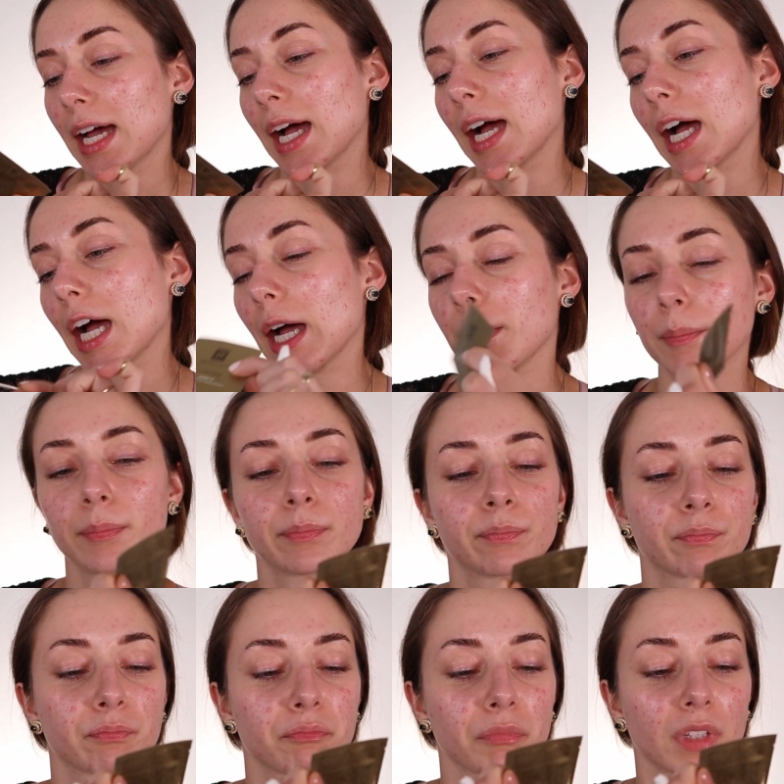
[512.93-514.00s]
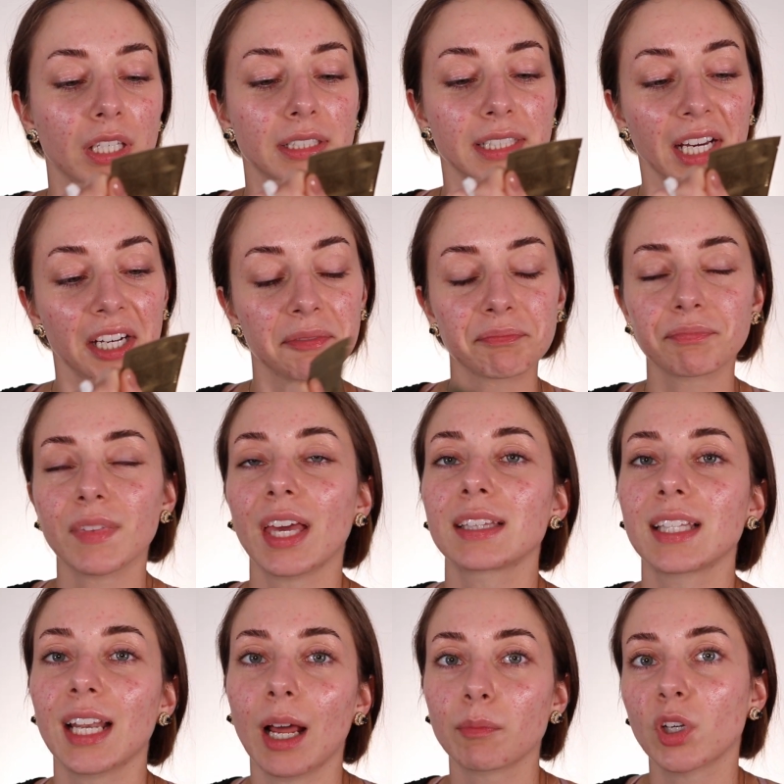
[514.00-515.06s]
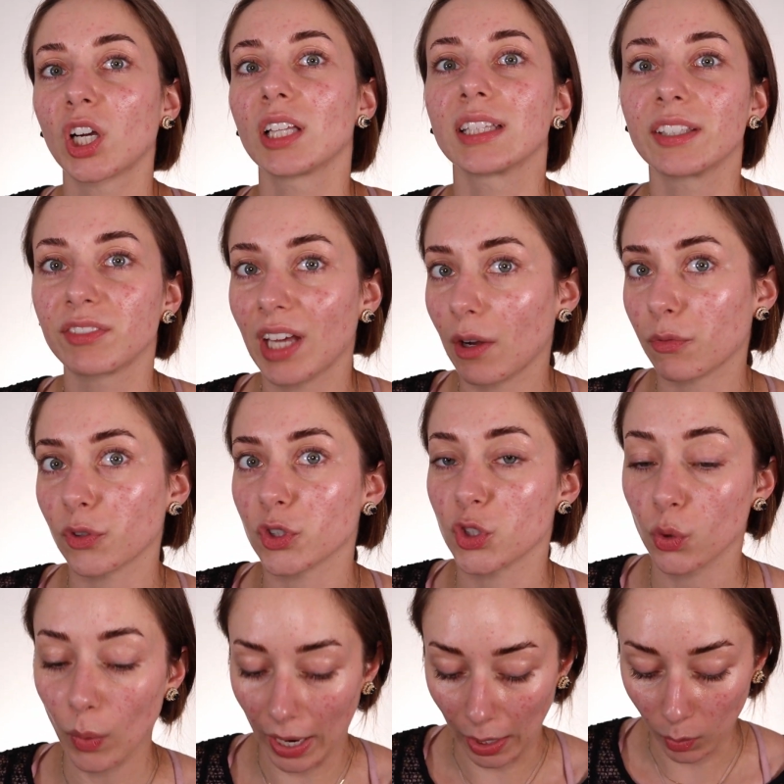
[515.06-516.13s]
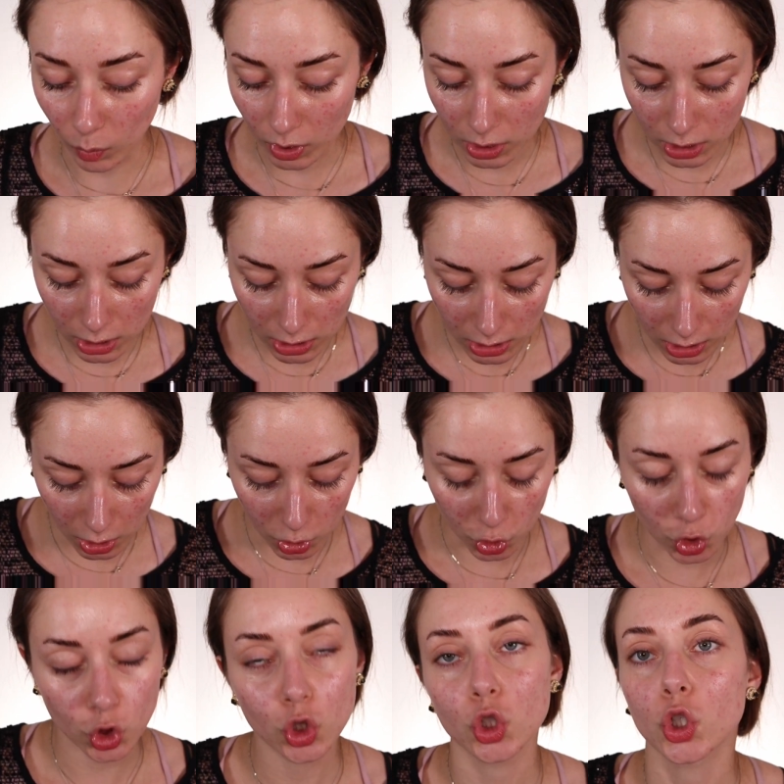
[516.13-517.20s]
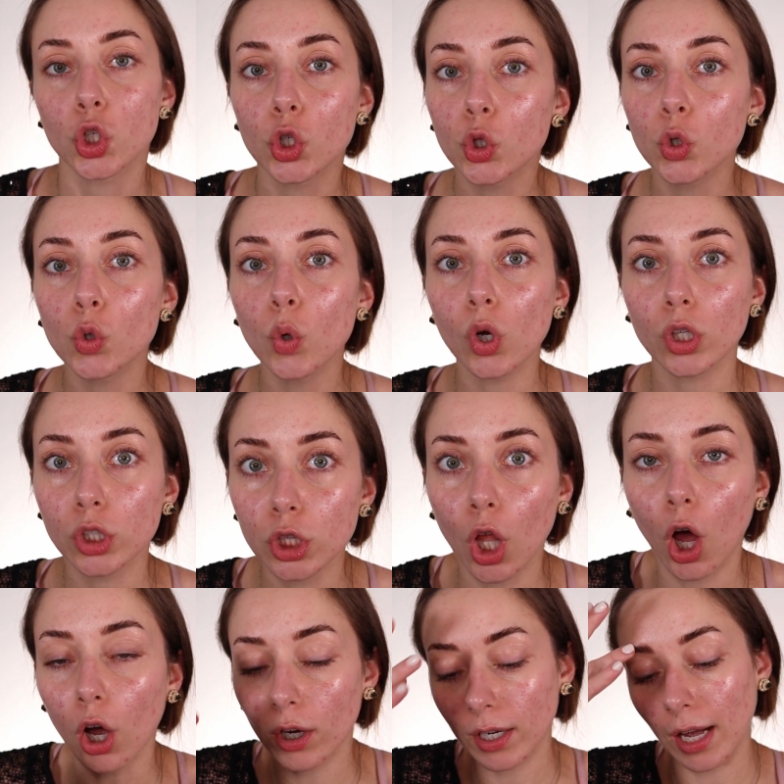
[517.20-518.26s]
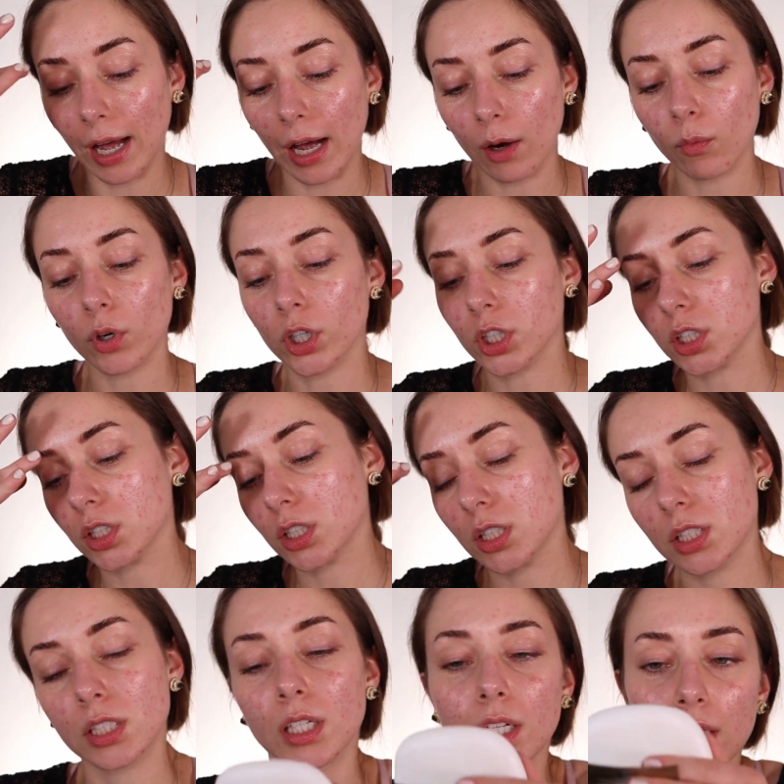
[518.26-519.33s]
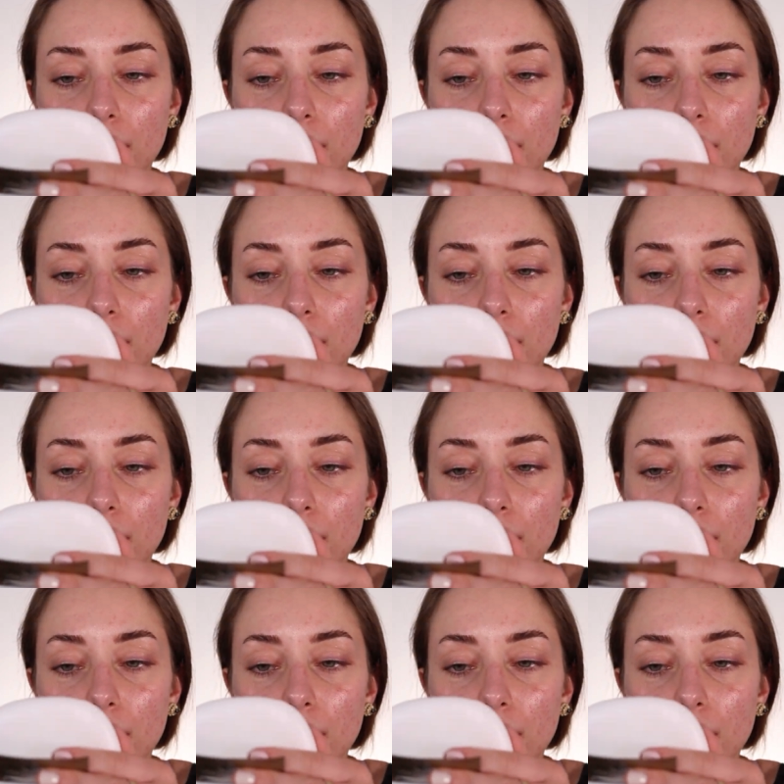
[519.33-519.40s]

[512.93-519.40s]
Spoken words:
Yeah, and then I'm gonna leave that for 2 hours, 2 long hours,